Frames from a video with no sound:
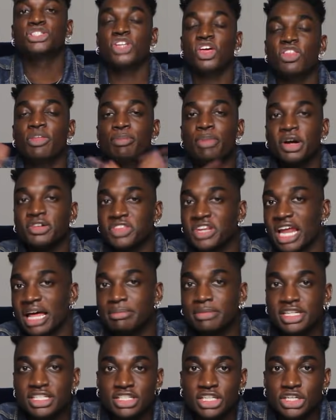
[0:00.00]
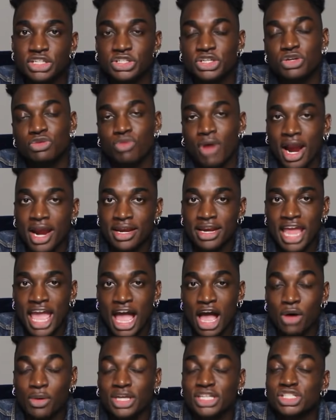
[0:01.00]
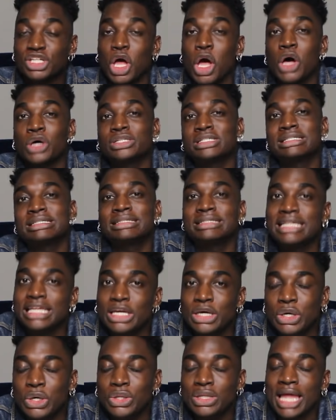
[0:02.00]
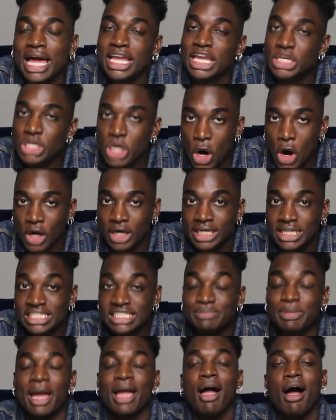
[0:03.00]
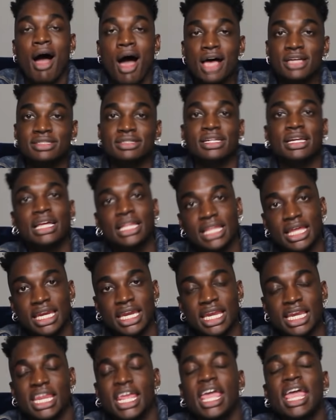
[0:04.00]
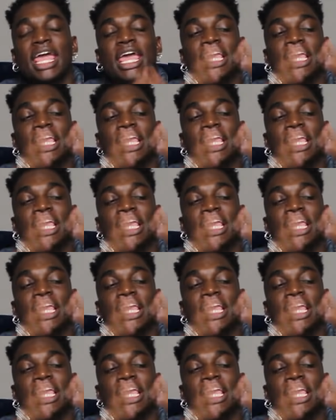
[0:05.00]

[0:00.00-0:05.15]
So the book that I'm listening to right now is called Steal Like an Artist by Austin Clinton.